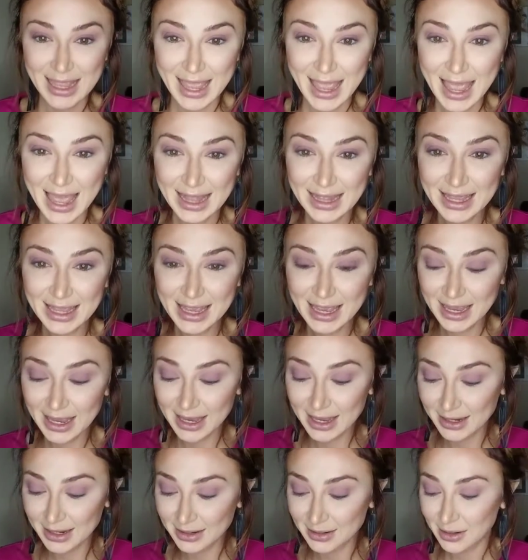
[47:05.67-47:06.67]
Hey,
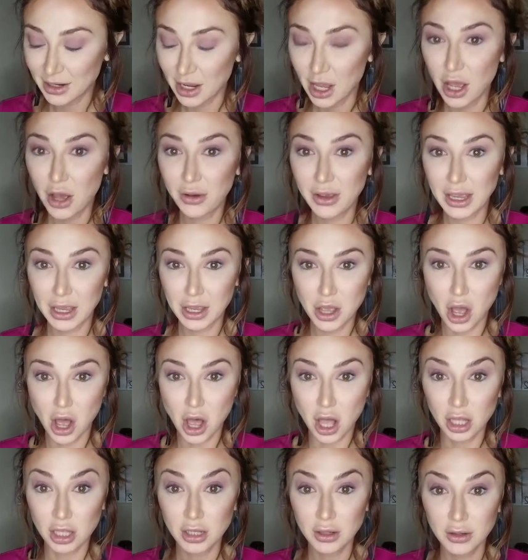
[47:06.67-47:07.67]
Leanne. Okay,
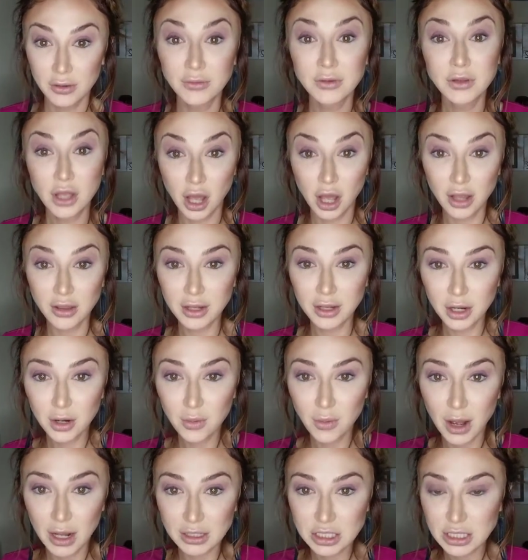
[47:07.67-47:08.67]
y'all. Y'all that
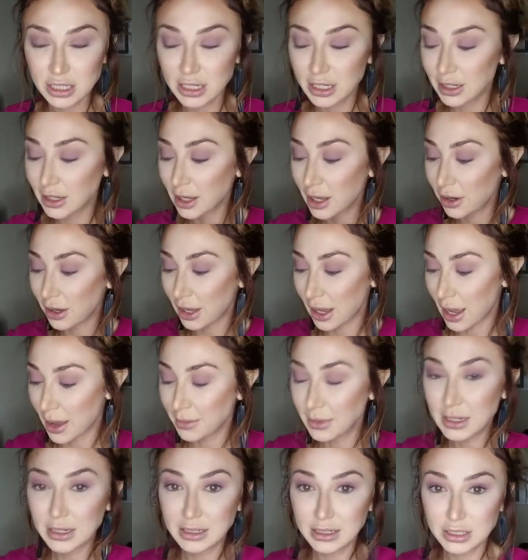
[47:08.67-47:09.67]
are watching, okay,
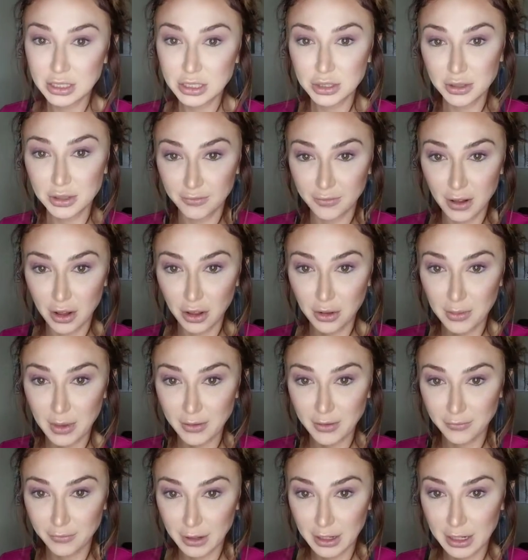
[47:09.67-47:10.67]
I'm gonna need you to follow
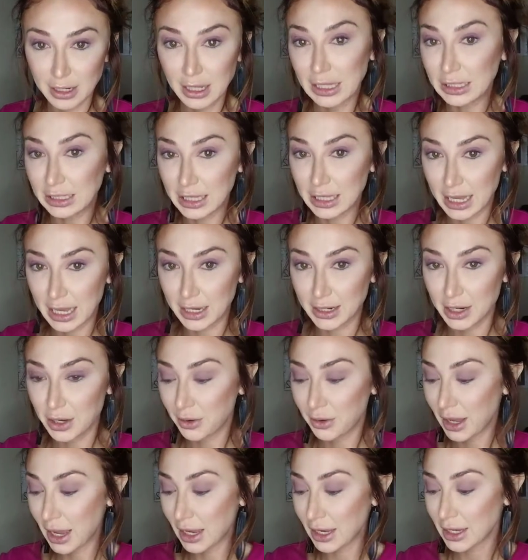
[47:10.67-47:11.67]
my friend Leanne,
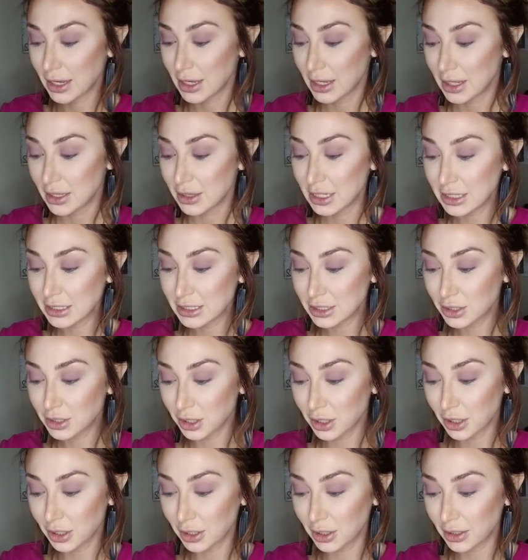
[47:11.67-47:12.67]
okay? This
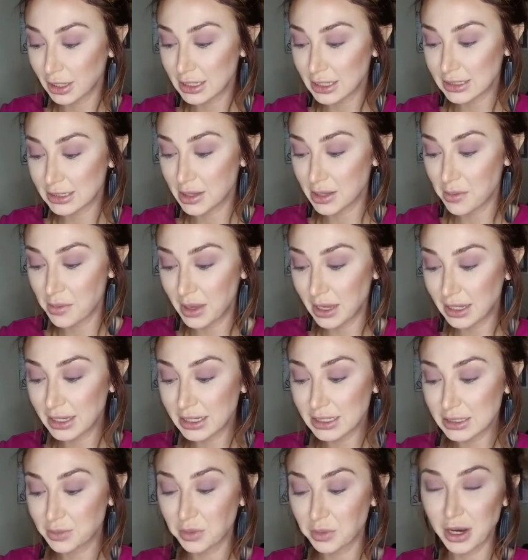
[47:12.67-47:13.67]
girl is the
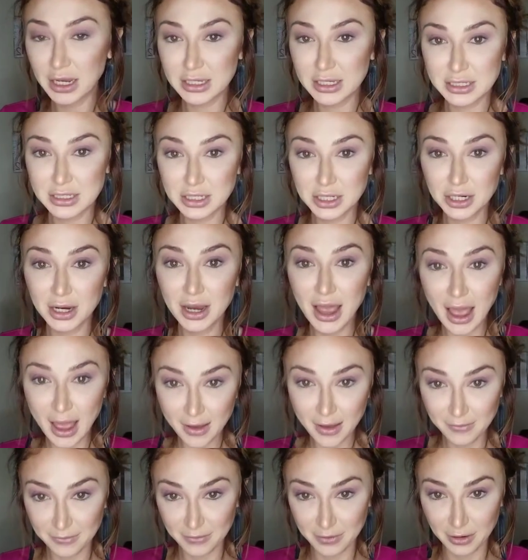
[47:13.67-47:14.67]
biggest prankster
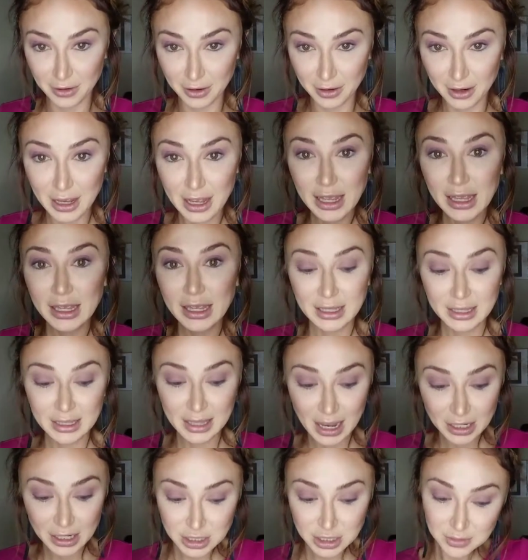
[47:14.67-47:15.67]
ever,
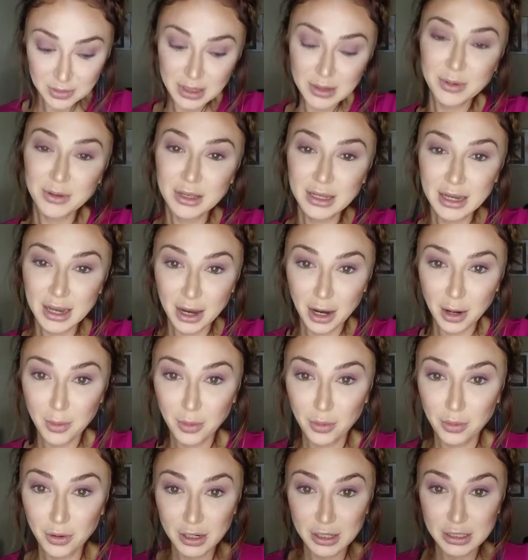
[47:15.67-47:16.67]
catching people in
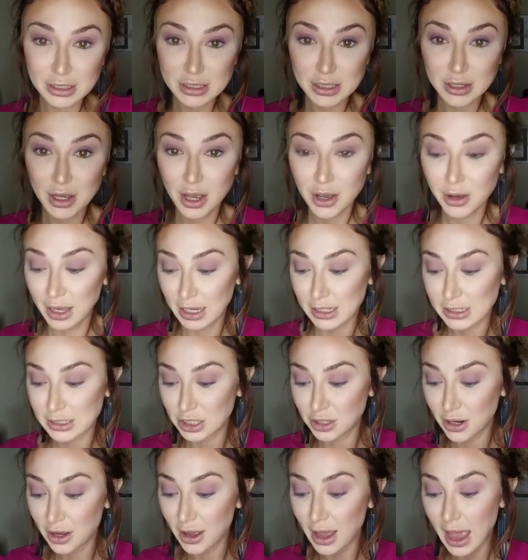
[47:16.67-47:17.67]
airports. Okay,
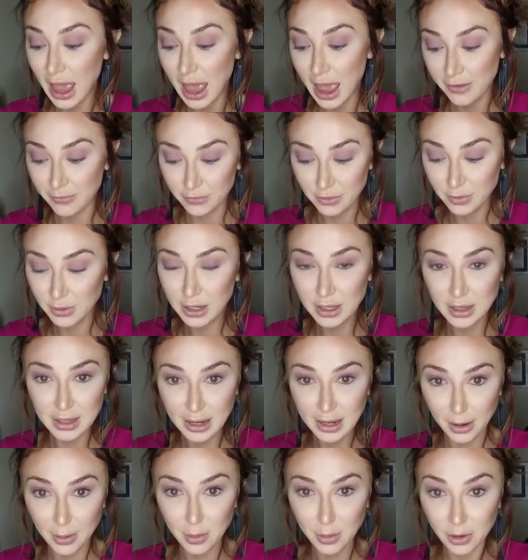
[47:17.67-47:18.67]
so you know how everyone in
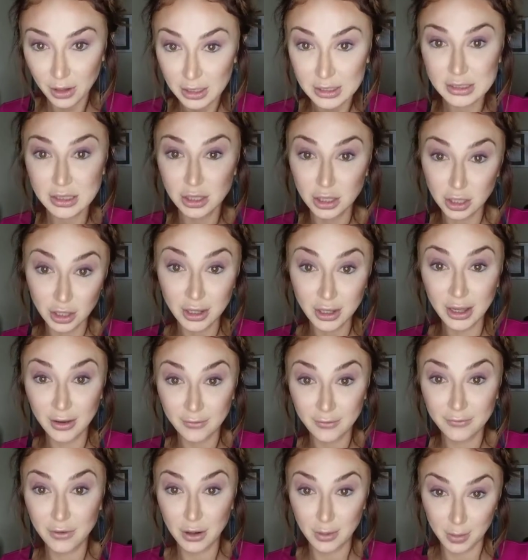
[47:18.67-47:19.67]
the airport is
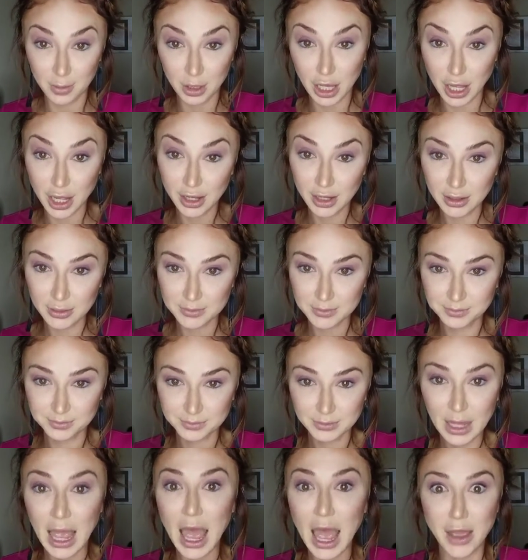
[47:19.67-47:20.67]
looking for a plug?
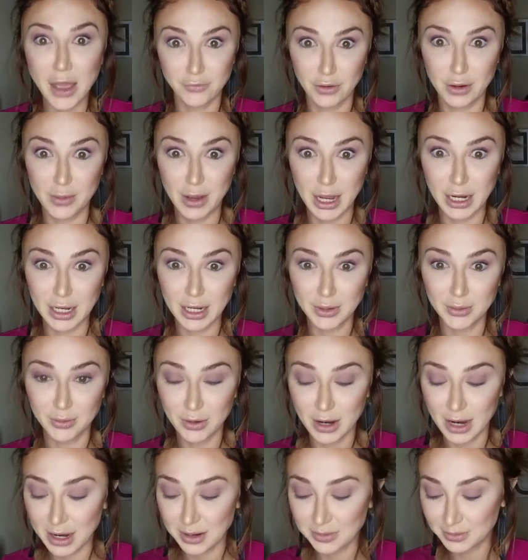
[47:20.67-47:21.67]
Everybody,
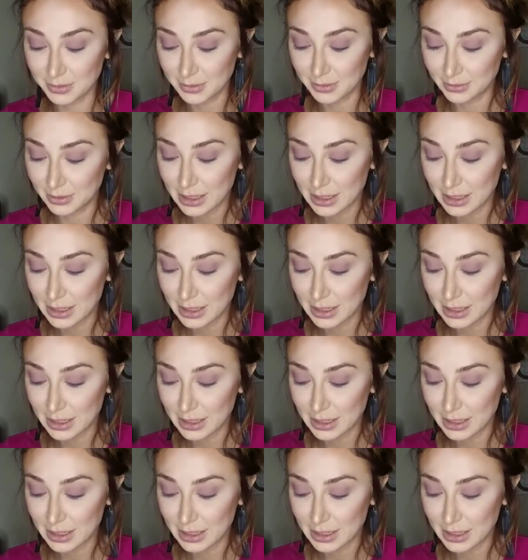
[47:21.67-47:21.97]
right?